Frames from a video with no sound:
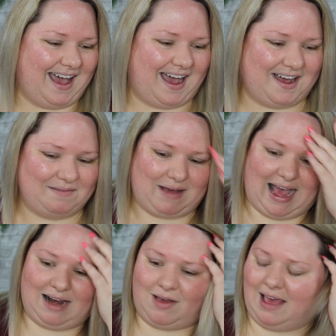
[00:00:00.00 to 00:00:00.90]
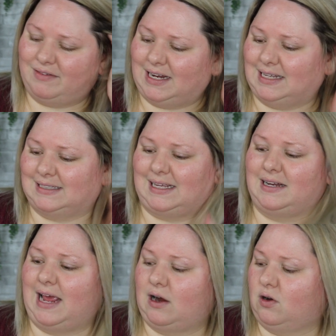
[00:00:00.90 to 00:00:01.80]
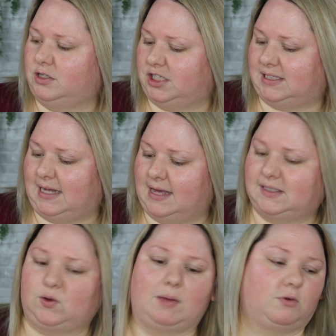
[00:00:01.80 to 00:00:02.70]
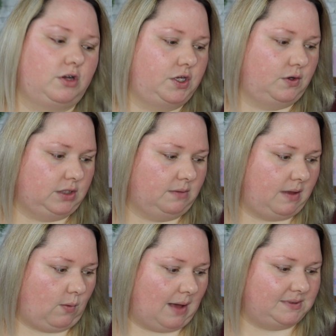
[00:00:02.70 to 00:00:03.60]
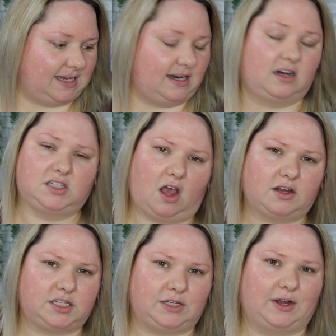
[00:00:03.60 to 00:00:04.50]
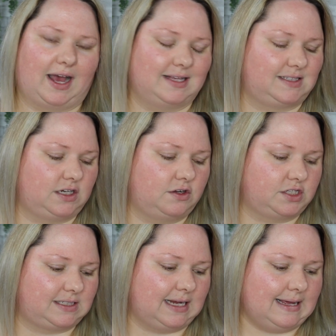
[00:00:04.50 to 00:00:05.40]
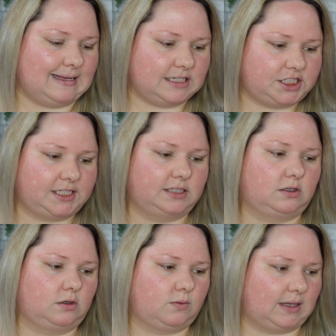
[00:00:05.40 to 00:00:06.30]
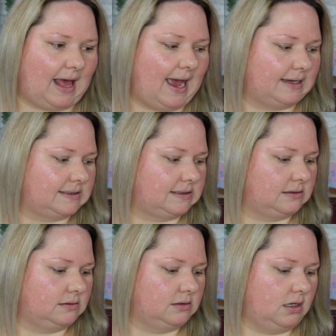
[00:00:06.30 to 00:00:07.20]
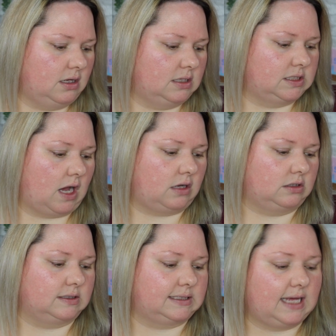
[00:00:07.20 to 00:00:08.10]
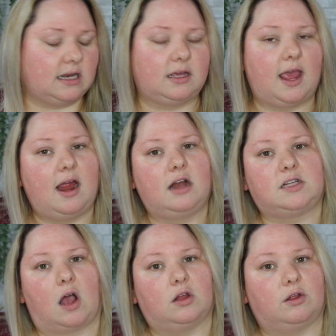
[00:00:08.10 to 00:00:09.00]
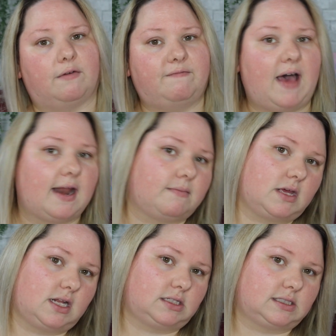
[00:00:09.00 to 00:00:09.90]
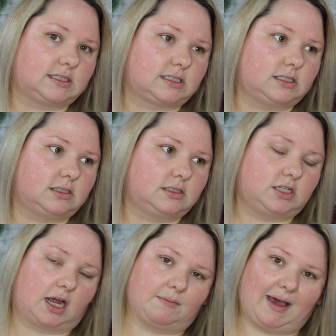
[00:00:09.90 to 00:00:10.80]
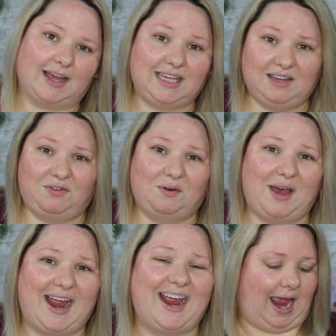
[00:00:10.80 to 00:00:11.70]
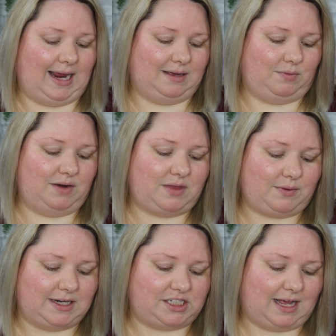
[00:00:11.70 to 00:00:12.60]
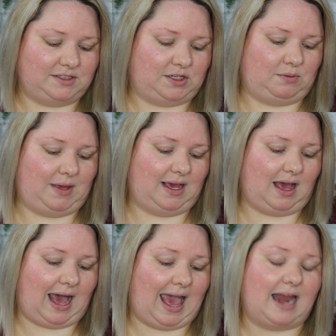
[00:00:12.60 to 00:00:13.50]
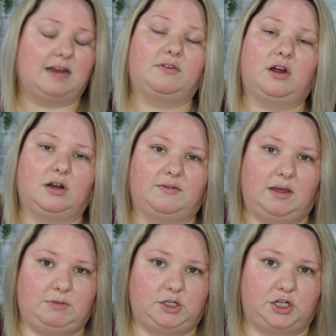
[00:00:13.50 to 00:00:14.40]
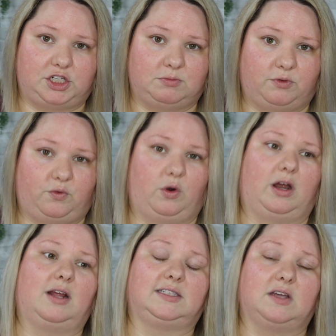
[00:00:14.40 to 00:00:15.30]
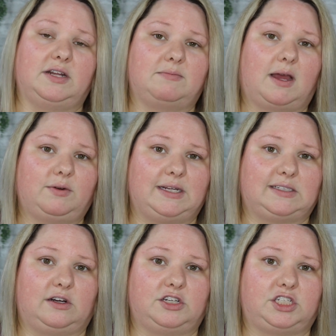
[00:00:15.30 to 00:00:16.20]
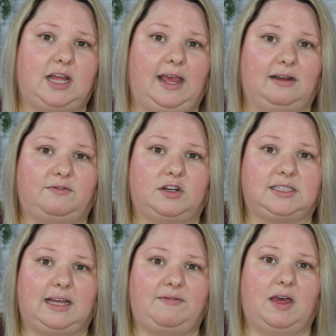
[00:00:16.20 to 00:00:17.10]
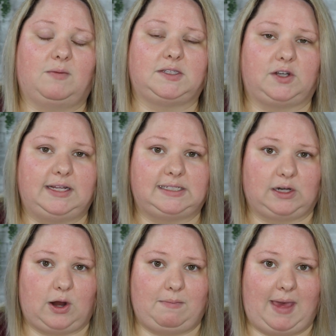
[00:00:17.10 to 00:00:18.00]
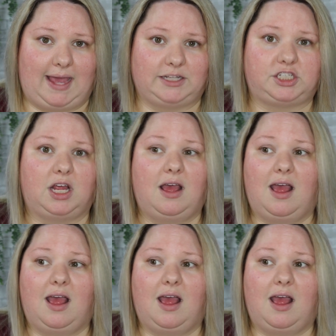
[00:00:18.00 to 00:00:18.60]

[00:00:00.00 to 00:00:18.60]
I don't have any skincare on just yet, so I'm going to do a little bit while I'm sitting here talking to you guys. You know, just chill, relax, talk a little skincare, talk a little vitamins, talk about a giveaway. And whenever they reached out to me, I had never heard of Hum Nutrition before, so I did my research, and first thing I found was their Instagram page.